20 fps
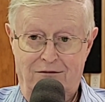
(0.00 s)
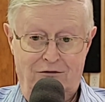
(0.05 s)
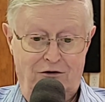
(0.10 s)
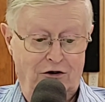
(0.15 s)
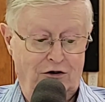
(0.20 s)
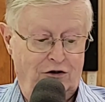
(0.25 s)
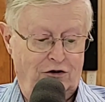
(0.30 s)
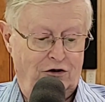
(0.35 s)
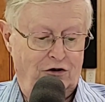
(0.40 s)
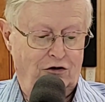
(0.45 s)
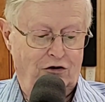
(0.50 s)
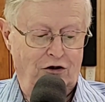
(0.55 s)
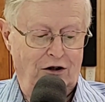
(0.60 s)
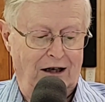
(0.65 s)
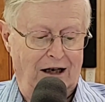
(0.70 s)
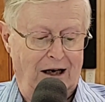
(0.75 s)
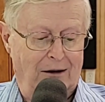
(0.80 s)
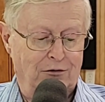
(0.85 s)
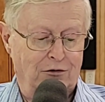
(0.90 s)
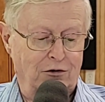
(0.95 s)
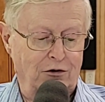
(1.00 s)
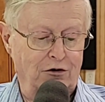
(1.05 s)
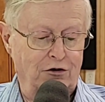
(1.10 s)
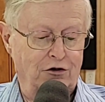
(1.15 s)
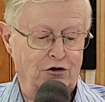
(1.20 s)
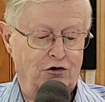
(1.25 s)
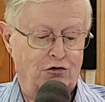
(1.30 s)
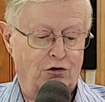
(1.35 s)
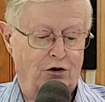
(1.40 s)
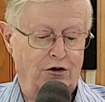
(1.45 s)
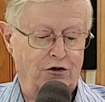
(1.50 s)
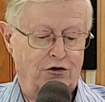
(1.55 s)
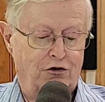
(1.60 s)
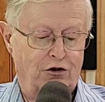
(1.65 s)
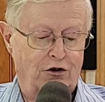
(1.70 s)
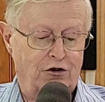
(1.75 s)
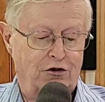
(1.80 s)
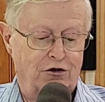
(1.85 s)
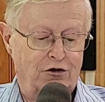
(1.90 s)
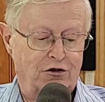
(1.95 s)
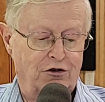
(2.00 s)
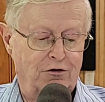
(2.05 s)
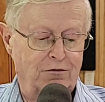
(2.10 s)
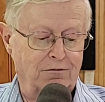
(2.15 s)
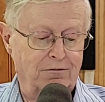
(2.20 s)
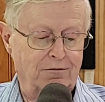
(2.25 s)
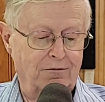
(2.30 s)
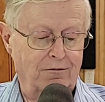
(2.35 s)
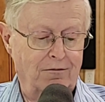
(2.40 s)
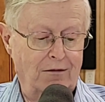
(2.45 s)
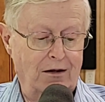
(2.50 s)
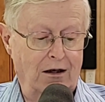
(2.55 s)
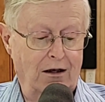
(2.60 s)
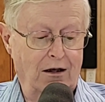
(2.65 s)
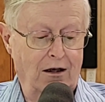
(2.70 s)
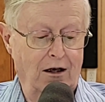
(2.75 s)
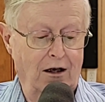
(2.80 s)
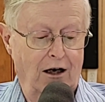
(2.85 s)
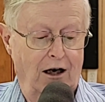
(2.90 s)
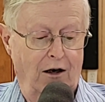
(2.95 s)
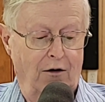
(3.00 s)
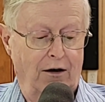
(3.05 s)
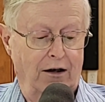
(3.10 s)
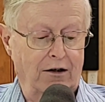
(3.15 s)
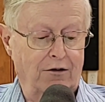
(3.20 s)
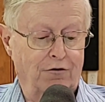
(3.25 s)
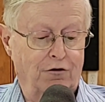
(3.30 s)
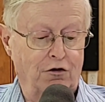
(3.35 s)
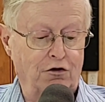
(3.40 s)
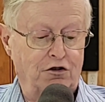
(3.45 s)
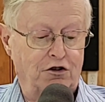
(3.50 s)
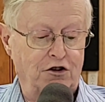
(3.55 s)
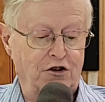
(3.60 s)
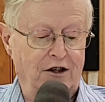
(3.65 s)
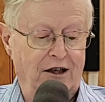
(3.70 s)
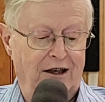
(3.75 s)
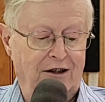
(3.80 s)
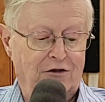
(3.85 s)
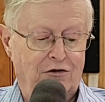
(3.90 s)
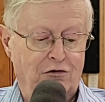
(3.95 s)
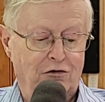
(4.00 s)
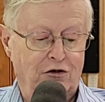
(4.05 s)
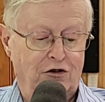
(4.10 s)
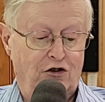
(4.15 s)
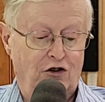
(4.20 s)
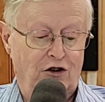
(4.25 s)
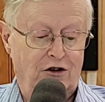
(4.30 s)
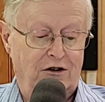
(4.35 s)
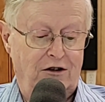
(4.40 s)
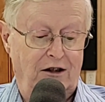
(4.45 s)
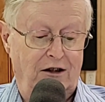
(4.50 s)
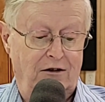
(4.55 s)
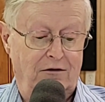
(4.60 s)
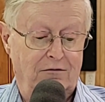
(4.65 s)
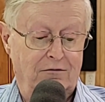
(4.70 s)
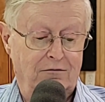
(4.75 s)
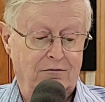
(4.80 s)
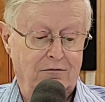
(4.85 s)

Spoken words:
Just absolutely destroys churches. All right, verses 9 through 13.